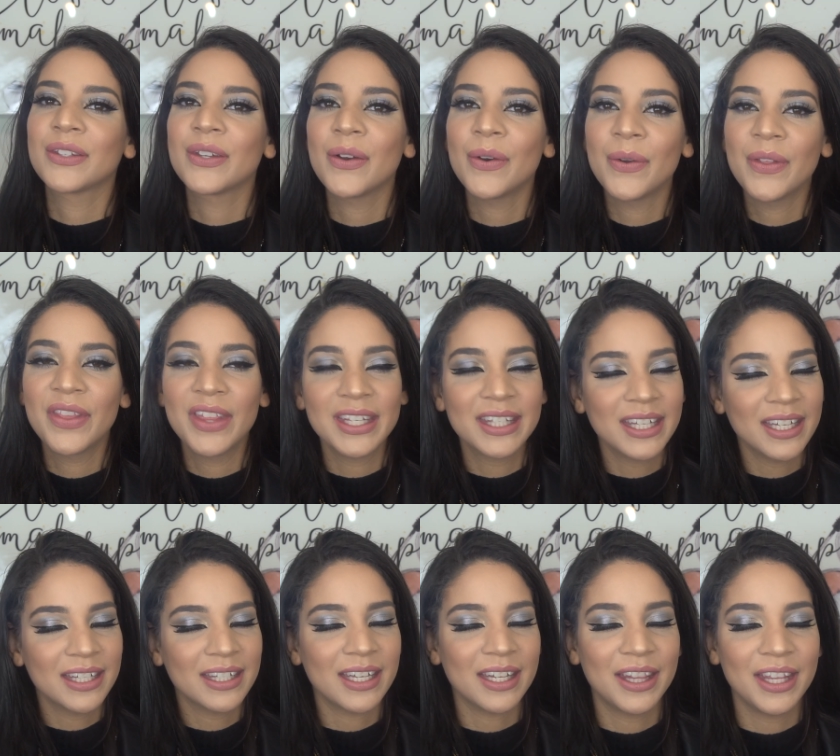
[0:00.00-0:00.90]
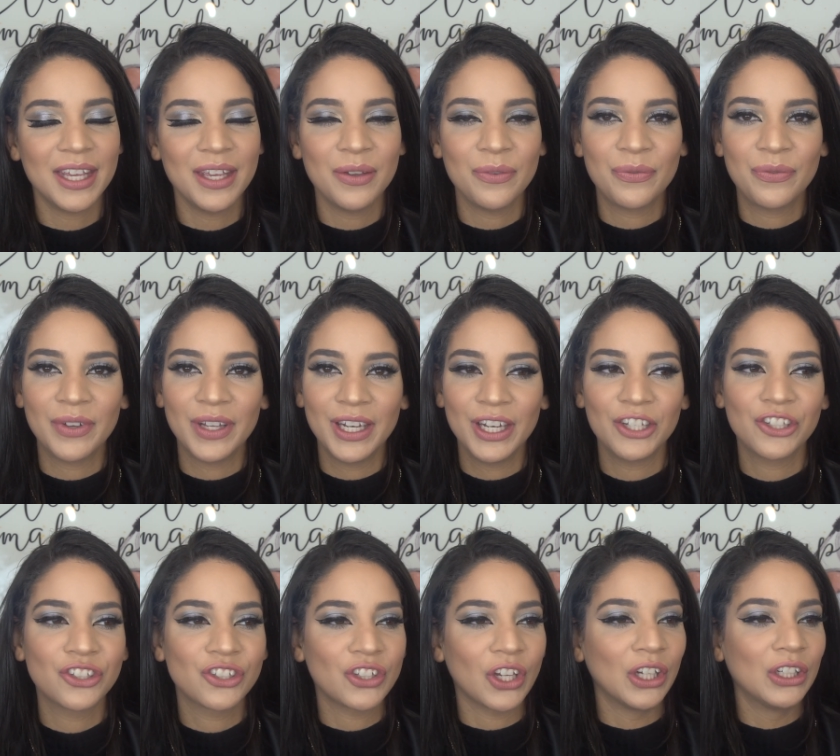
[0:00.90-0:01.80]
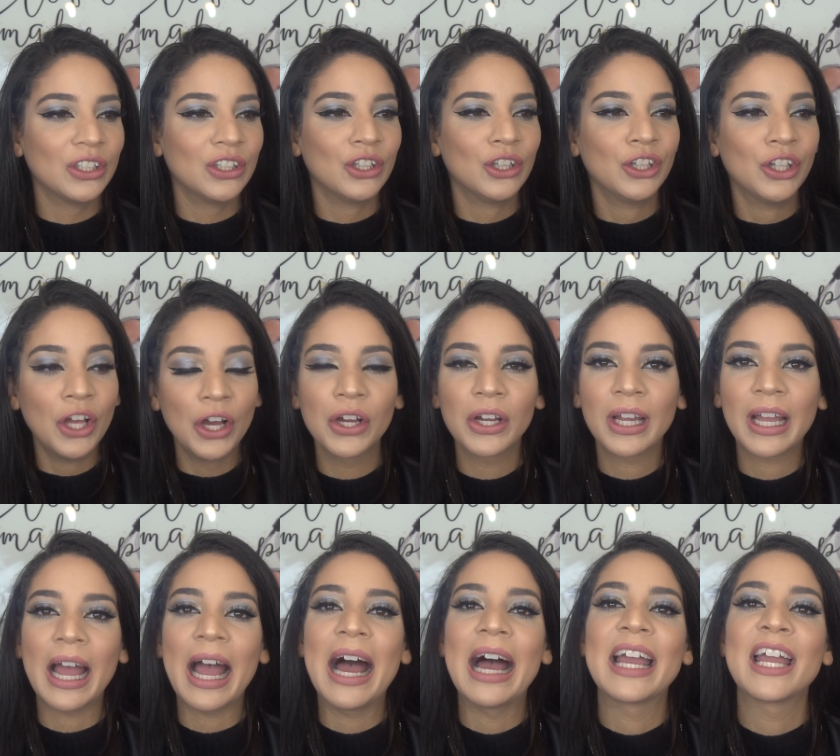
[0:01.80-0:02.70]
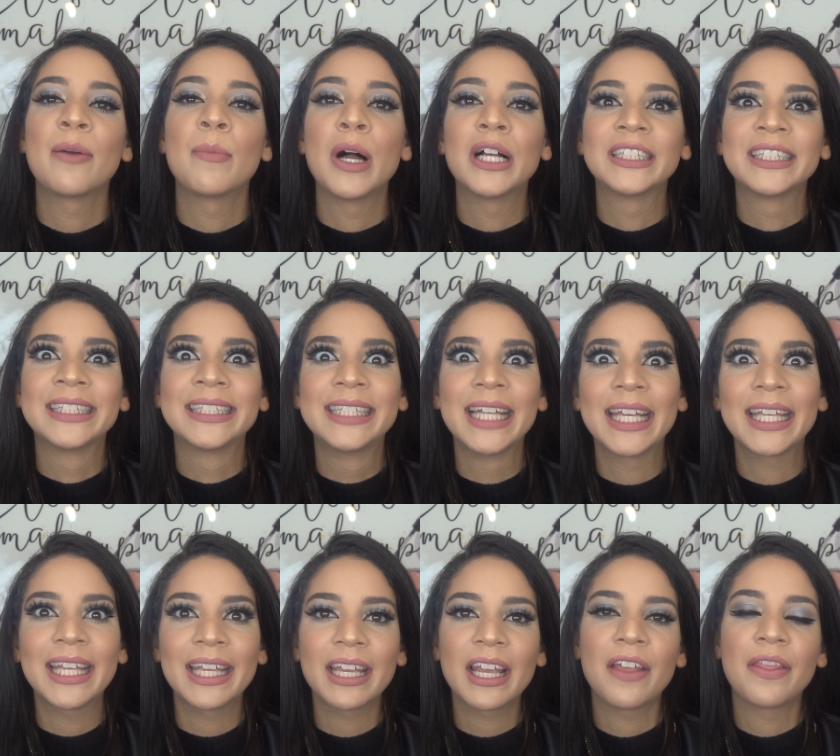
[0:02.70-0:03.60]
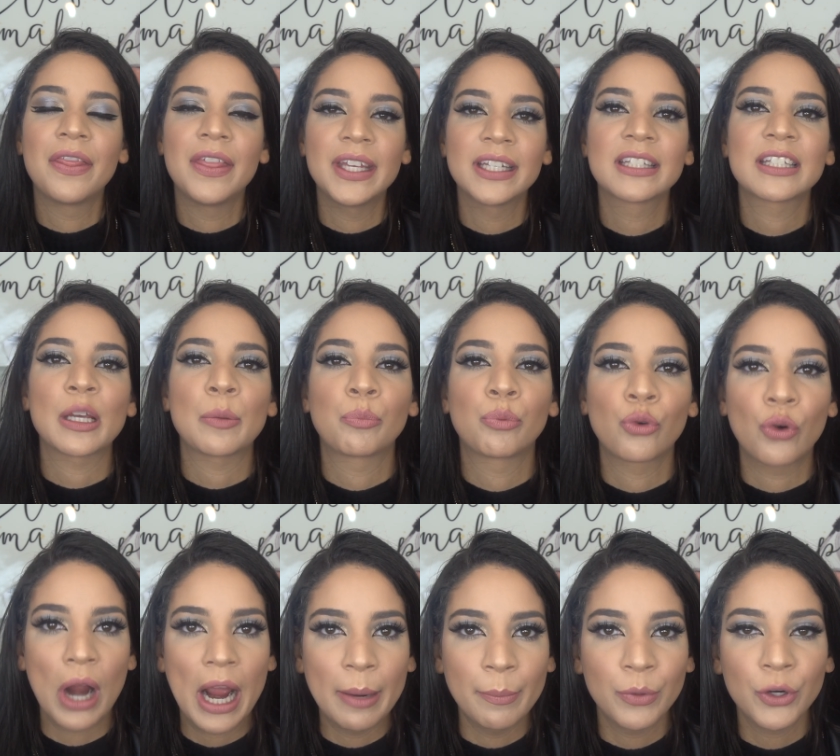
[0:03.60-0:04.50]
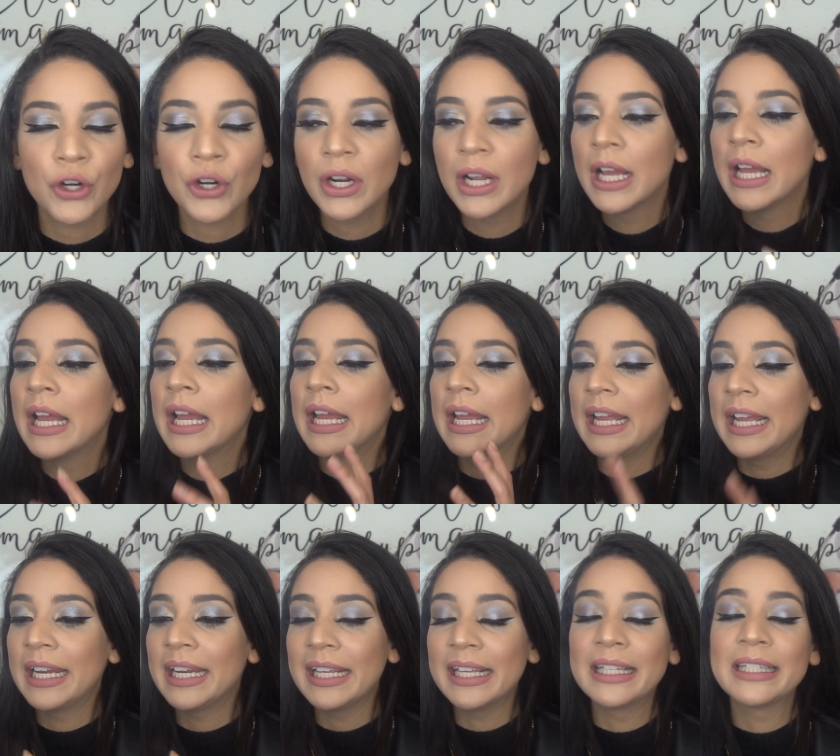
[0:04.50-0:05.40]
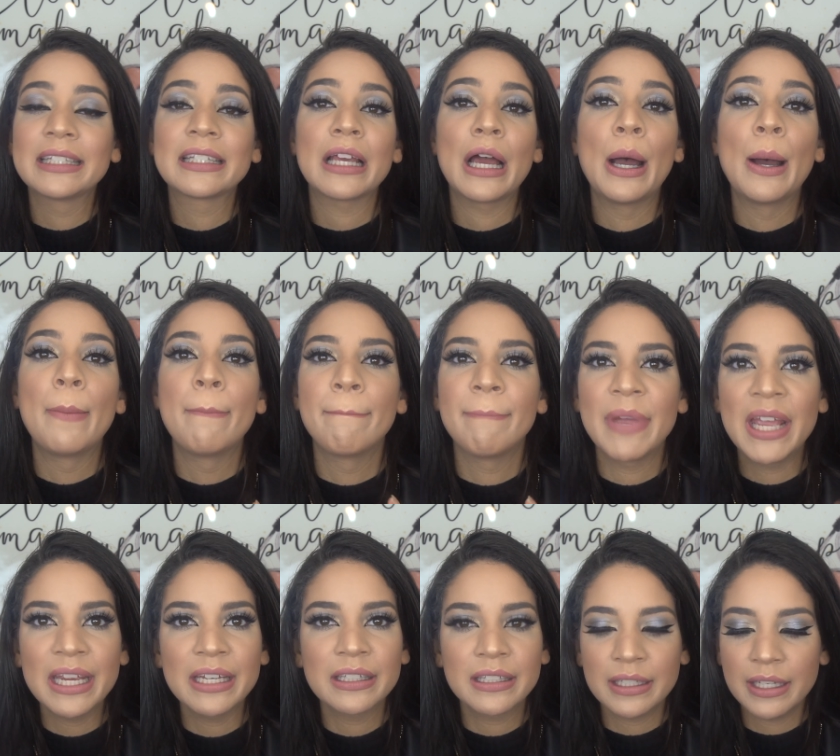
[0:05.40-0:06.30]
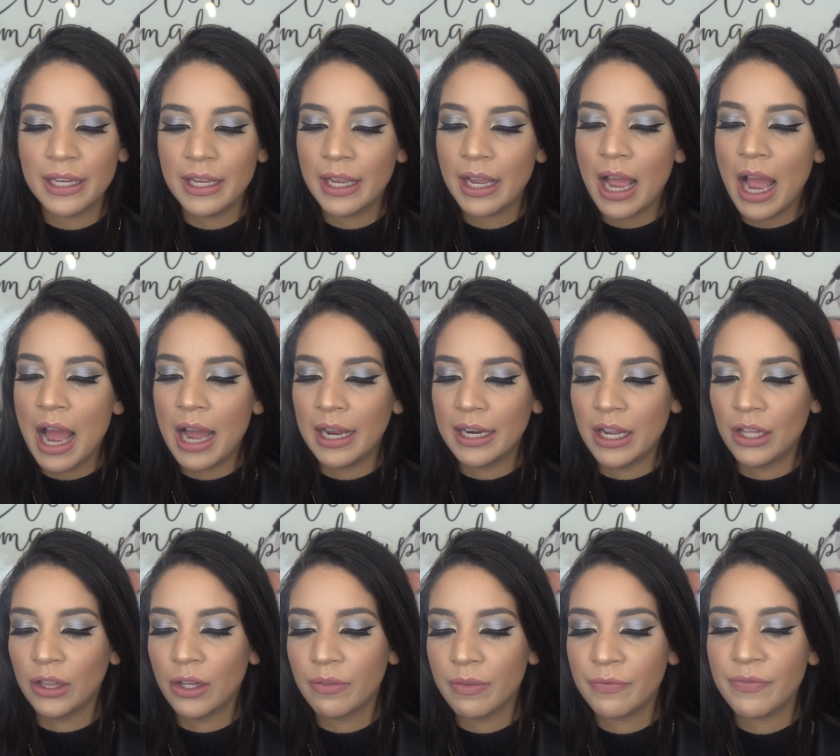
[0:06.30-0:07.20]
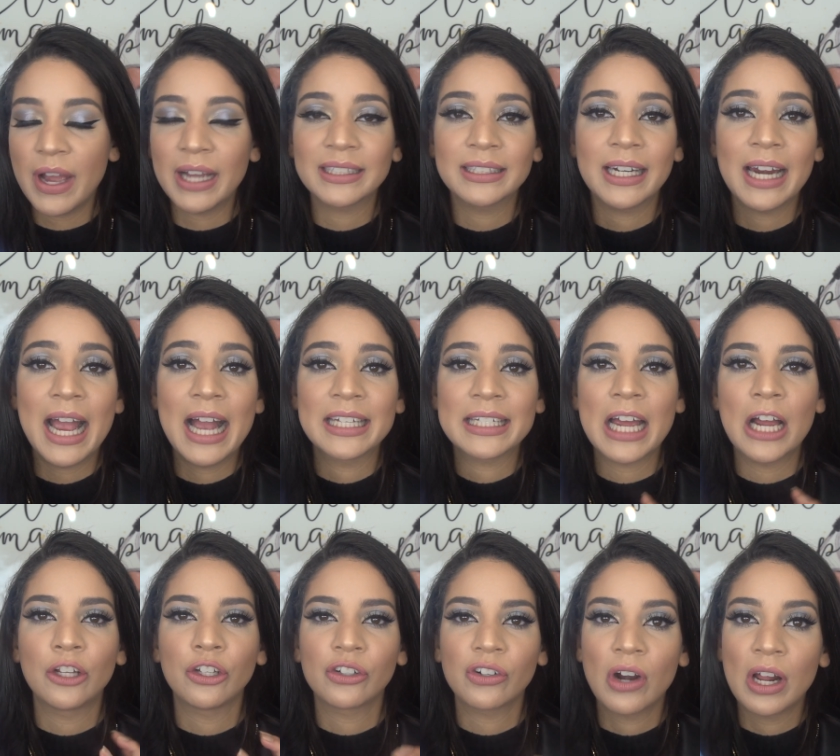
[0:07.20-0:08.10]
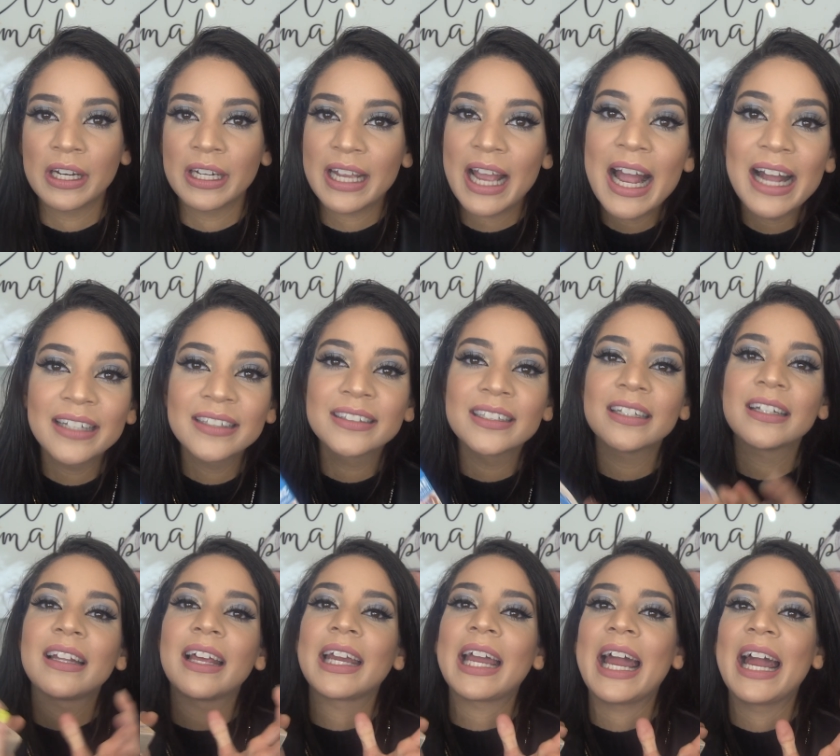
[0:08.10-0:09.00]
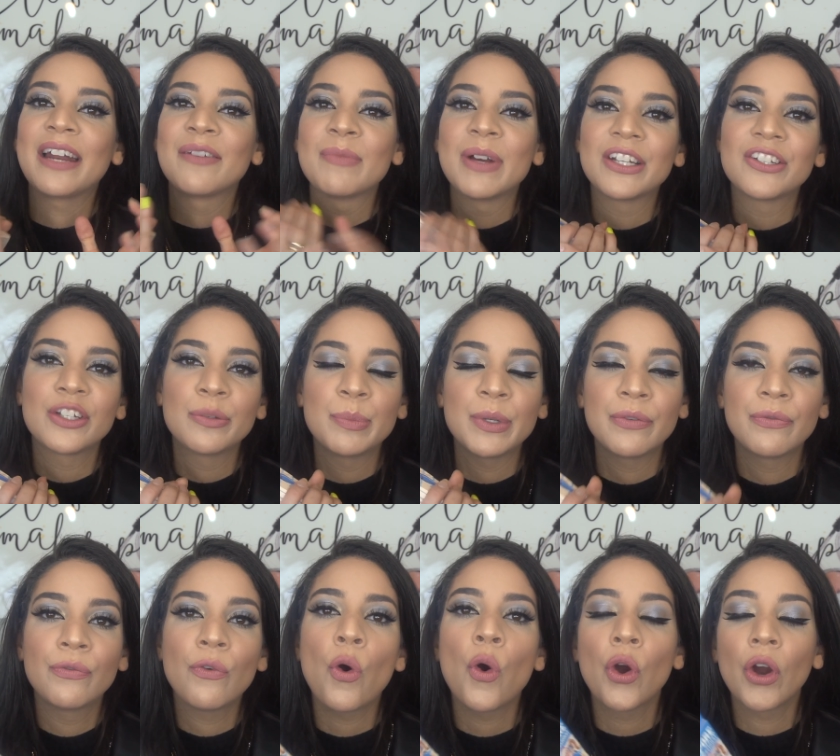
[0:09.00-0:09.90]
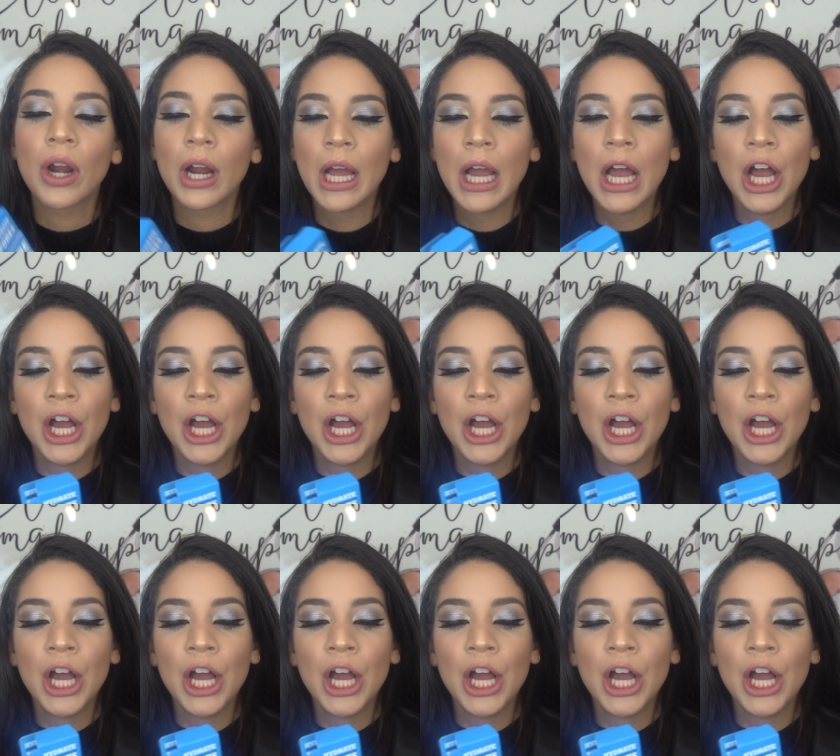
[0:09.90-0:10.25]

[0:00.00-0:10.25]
so this is the finished look. I am digging this primer. It is amazing. I love the fact that it has hyaluronic acid, like I had mentioned before,